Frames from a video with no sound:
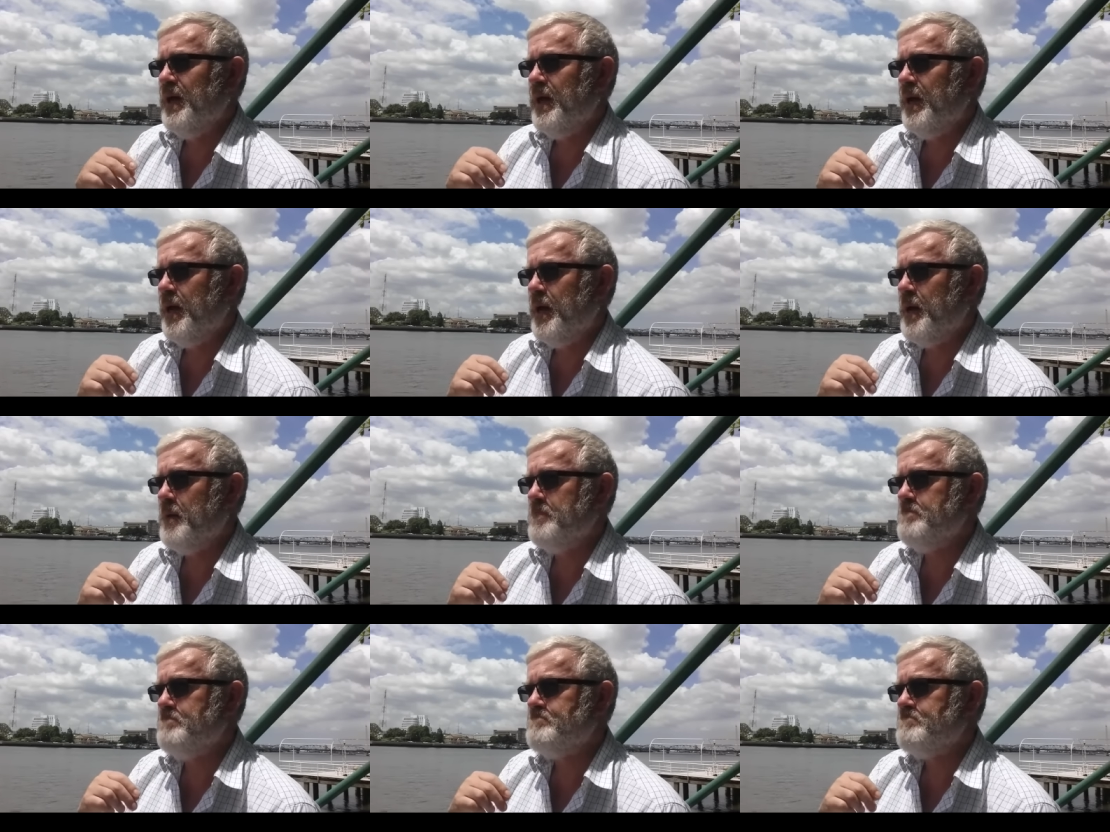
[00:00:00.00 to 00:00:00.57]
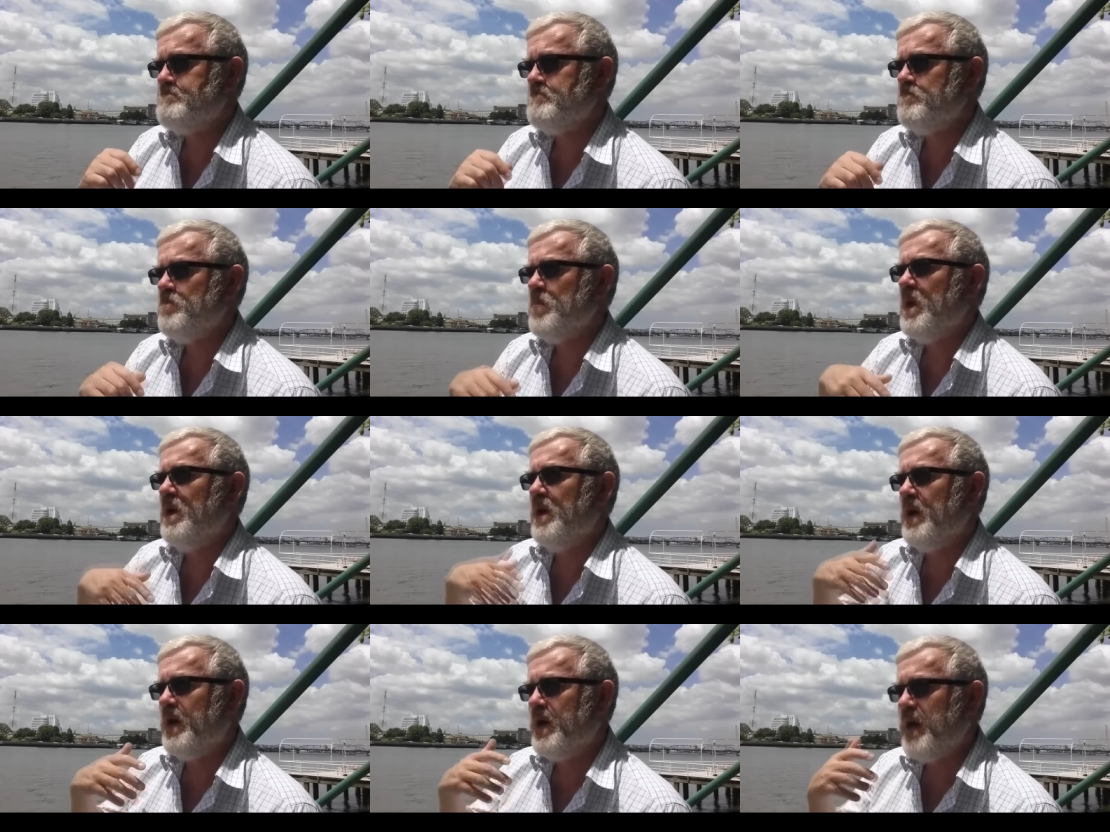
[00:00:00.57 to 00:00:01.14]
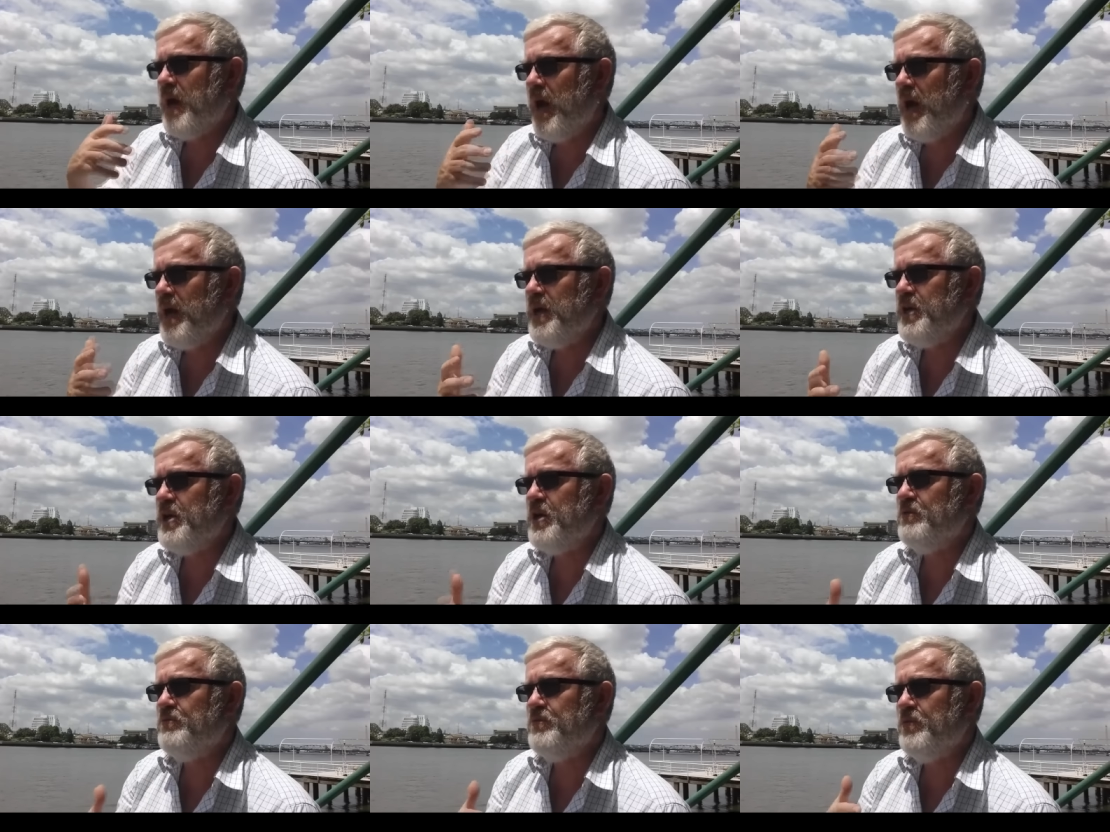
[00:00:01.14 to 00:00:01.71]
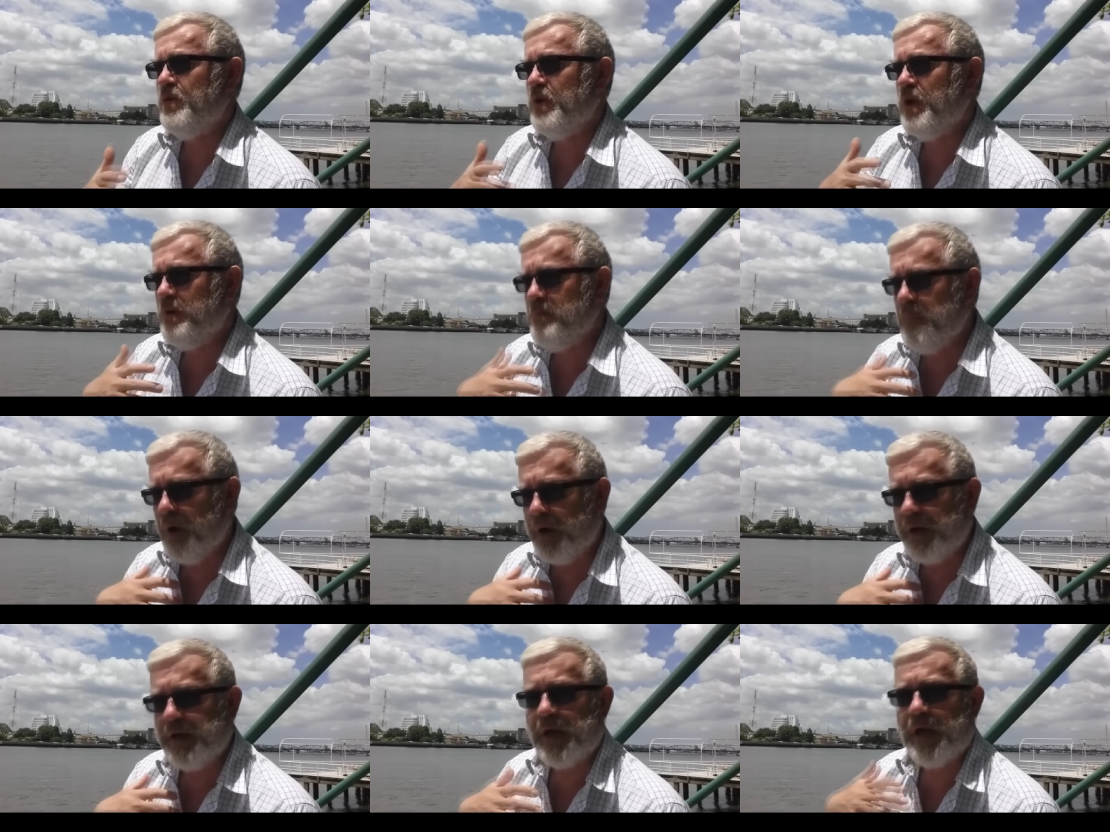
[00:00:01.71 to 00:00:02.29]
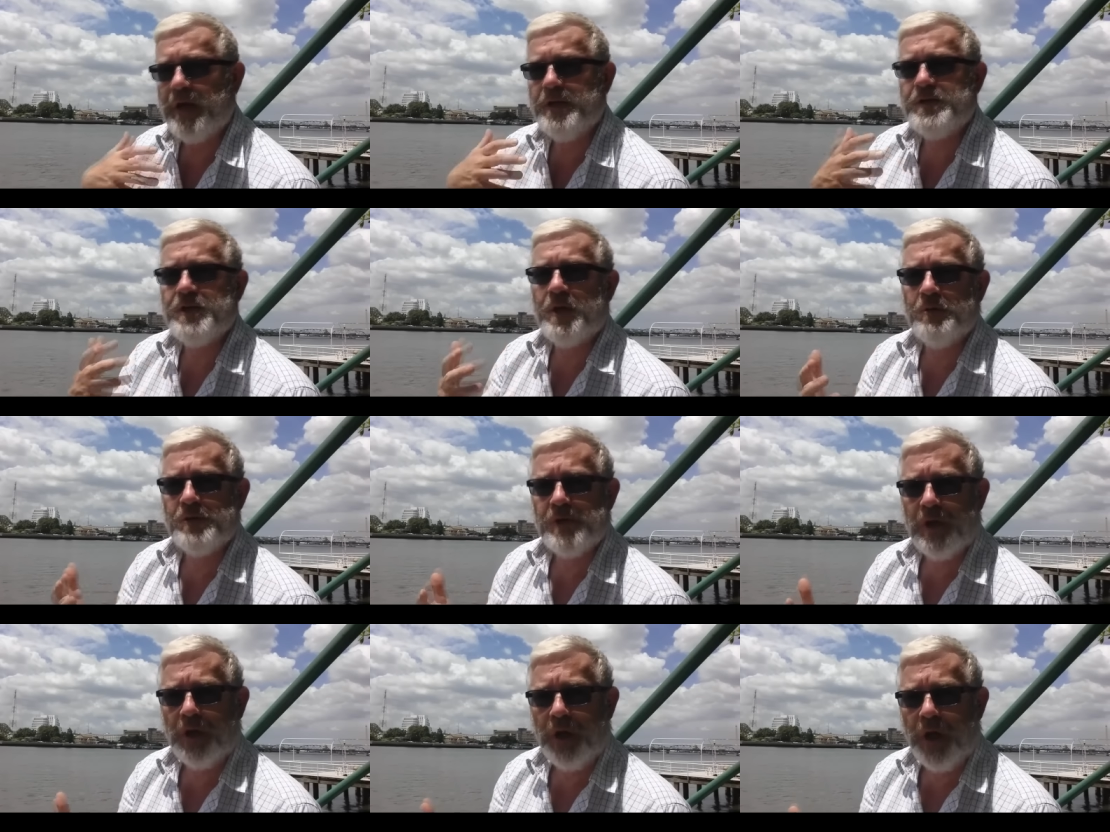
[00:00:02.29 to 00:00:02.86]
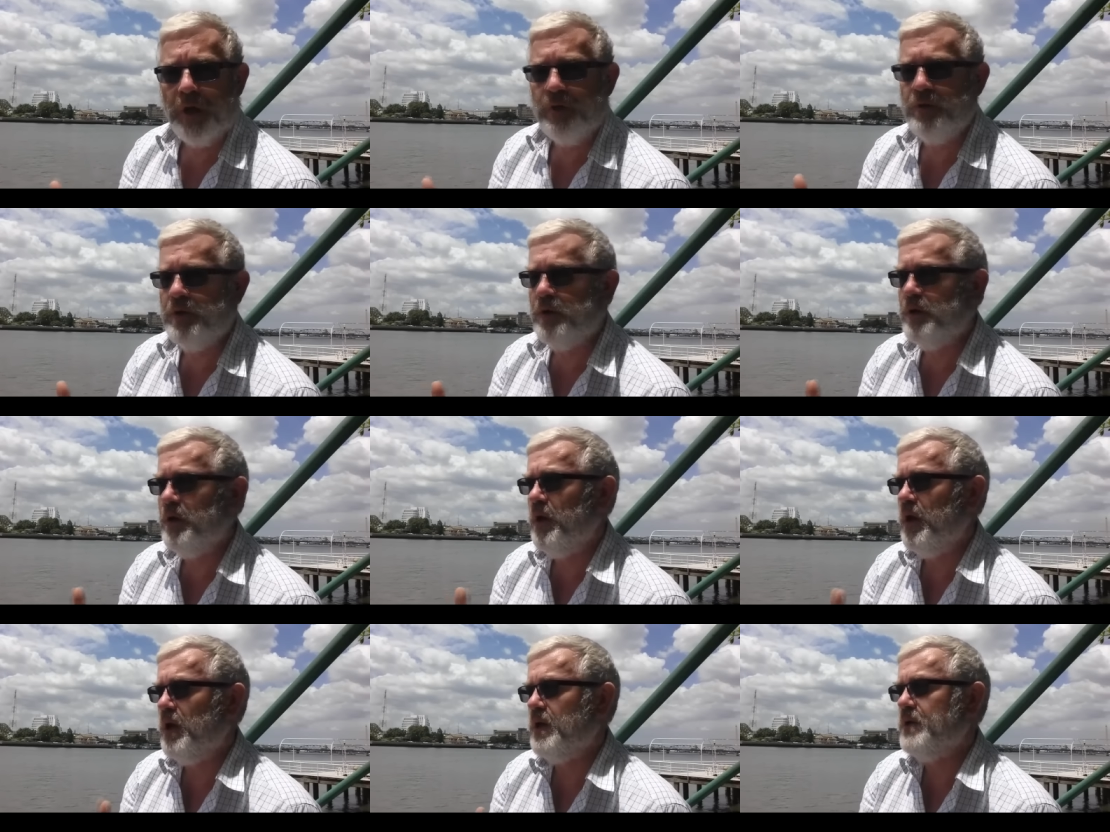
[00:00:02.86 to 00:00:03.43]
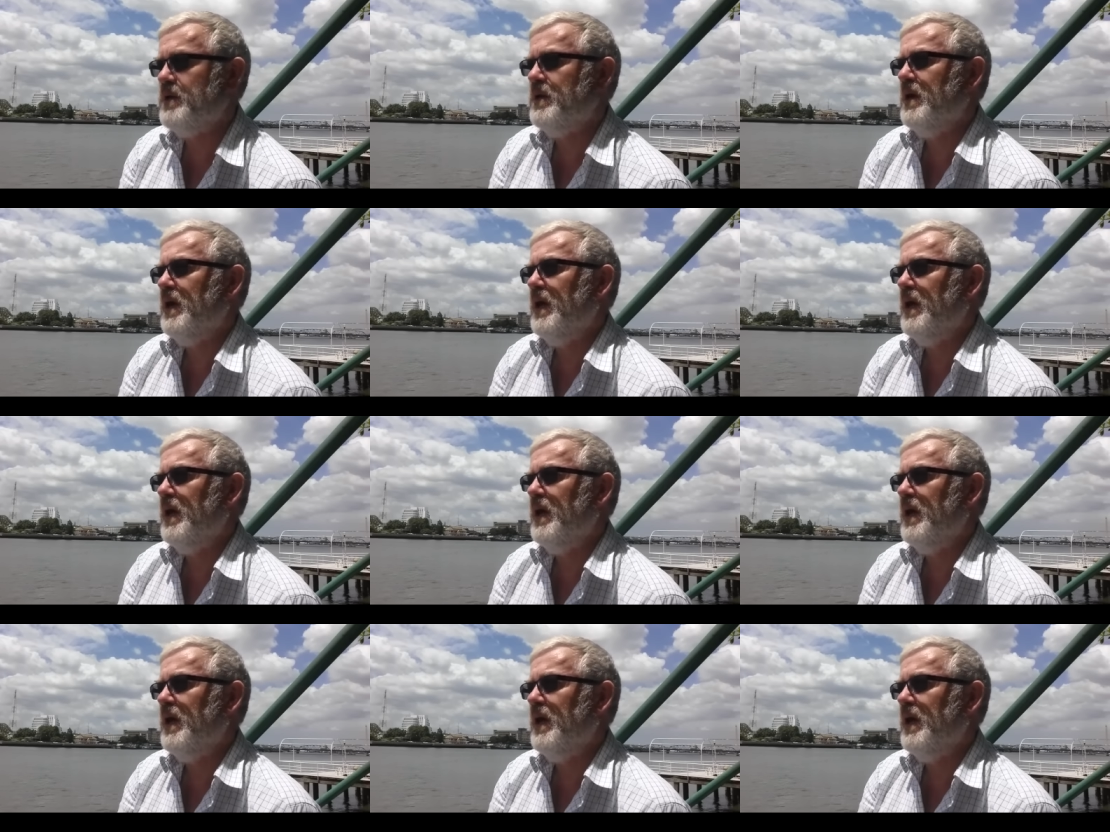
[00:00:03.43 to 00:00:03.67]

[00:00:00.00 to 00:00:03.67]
Um, again, you, in my case, I was alone a lot,